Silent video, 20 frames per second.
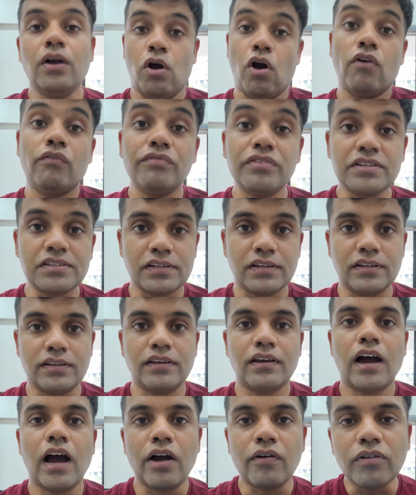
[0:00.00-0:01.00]
Obviously,
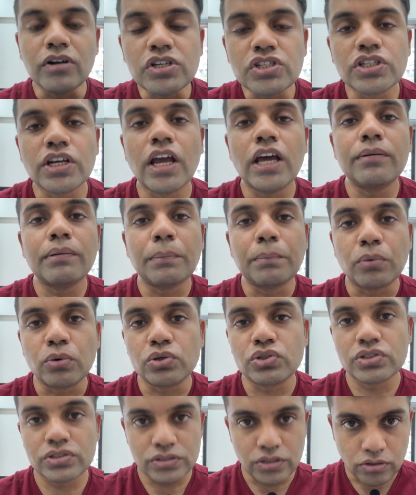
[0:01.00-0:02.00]
I will share my
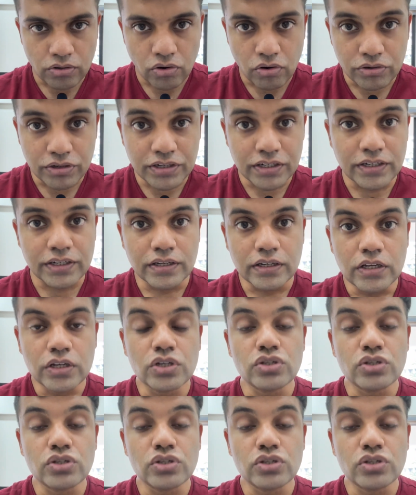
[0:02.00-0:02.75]
portions accordingly.